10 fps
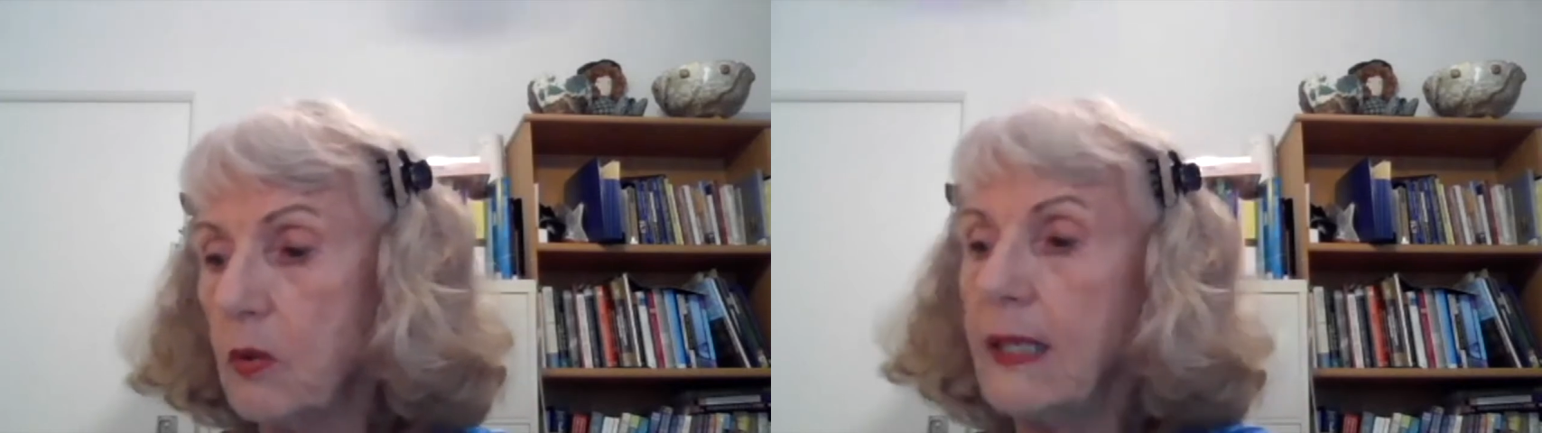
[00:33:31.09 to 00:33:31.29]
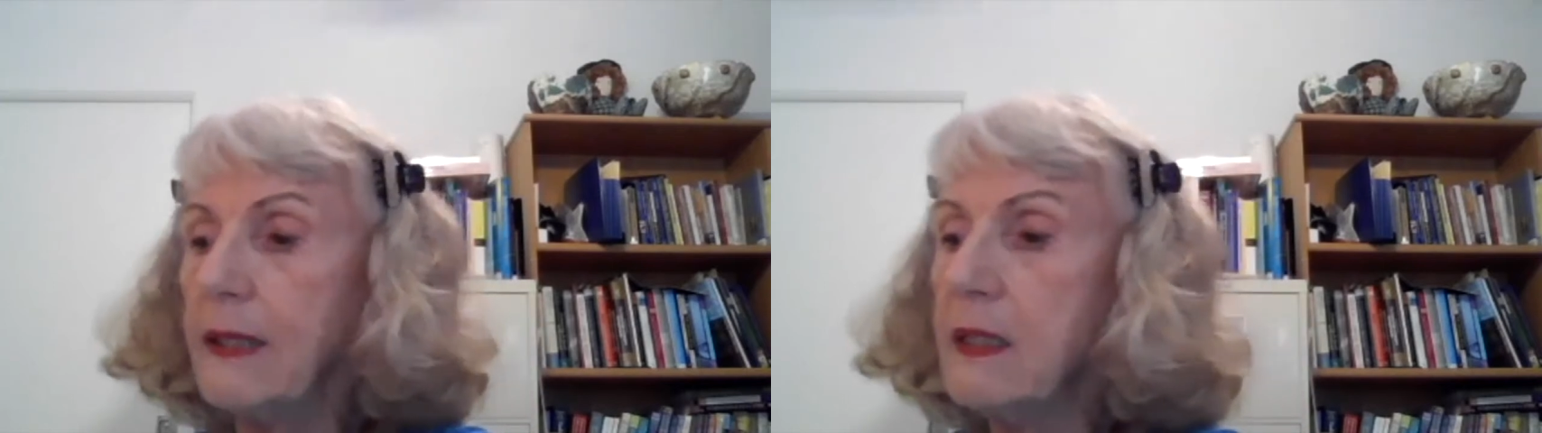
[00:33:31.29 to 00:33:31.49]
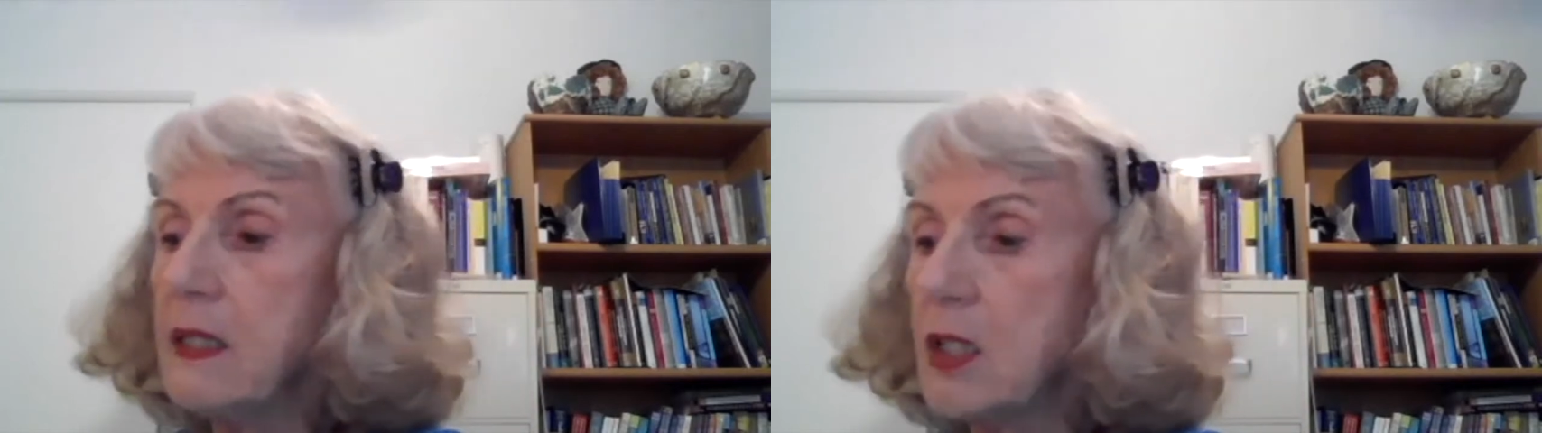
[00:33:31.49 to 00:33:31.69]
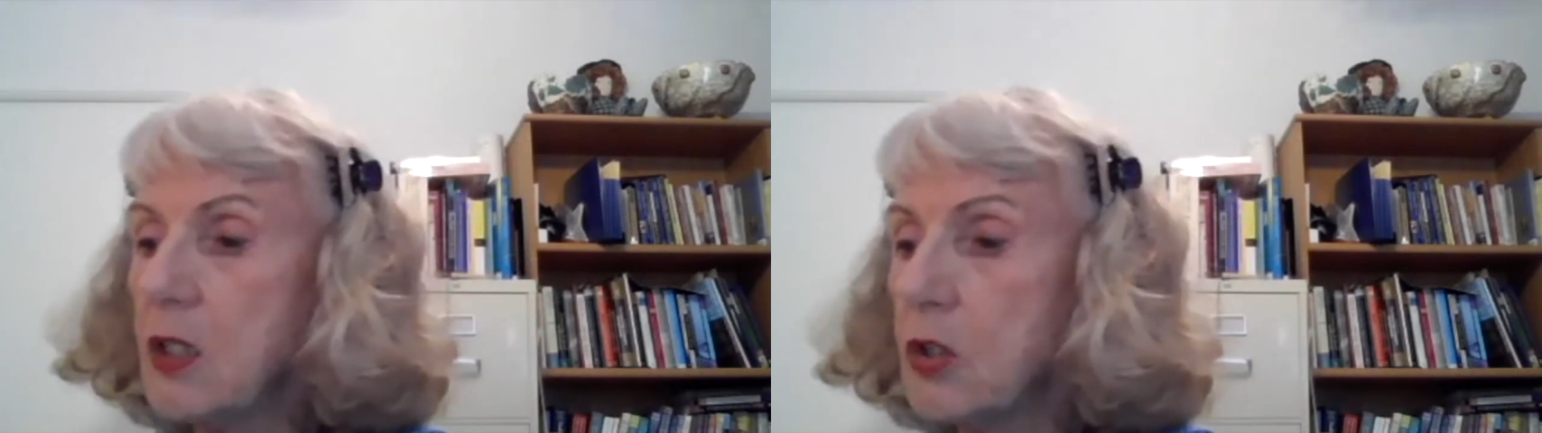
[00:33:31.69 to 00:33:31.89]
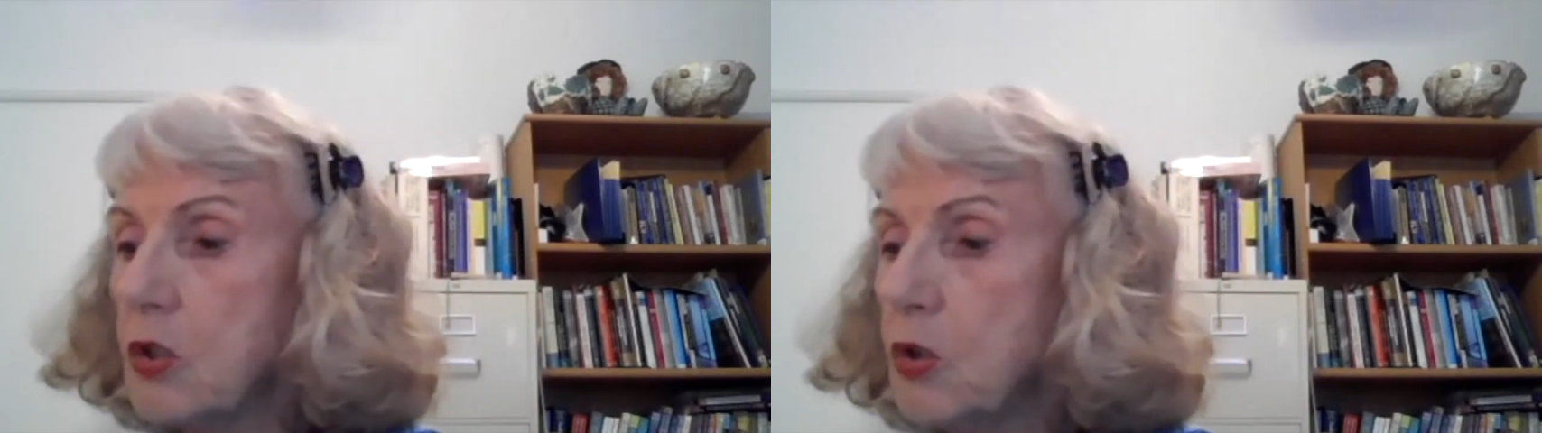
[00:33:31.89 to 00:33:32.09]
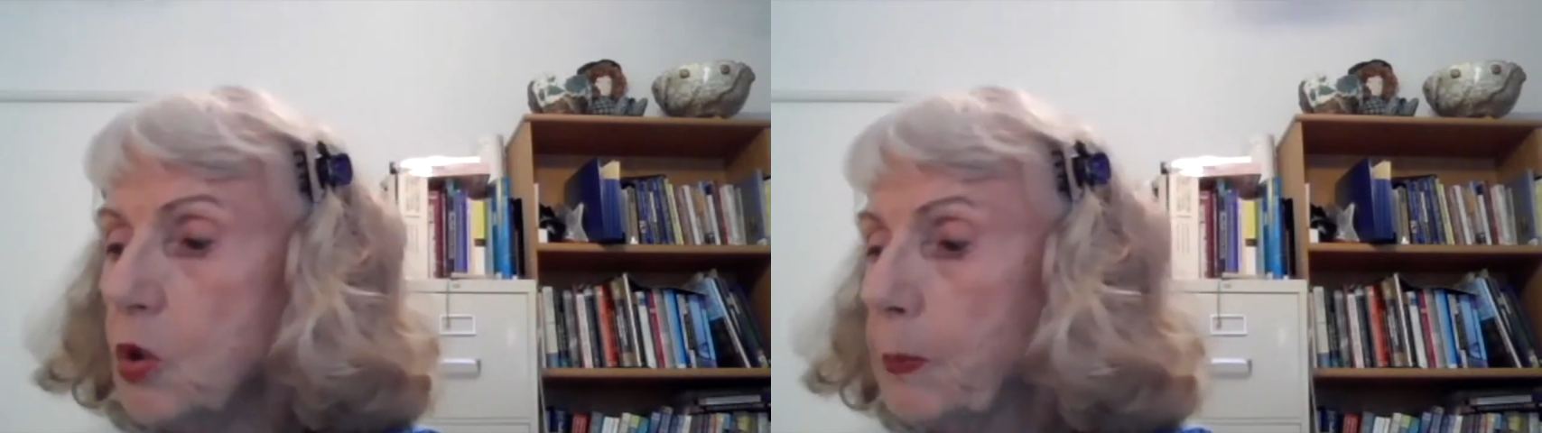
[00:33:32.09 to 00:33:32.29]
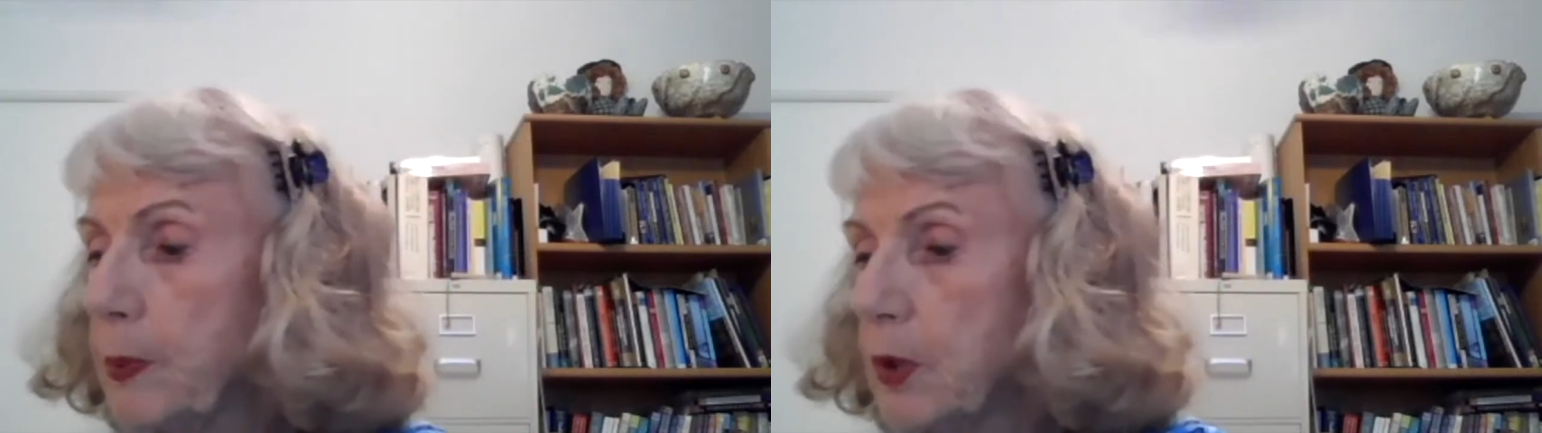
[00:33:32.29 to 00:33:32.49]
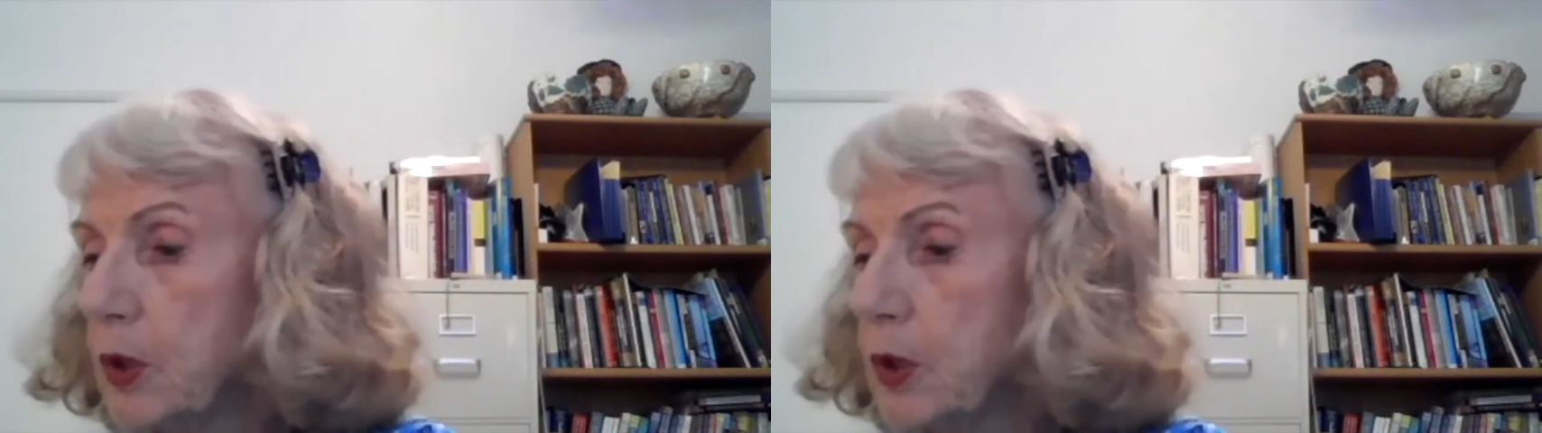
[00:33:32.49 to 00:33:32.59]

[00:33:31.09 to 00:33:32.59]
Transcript: and this is super,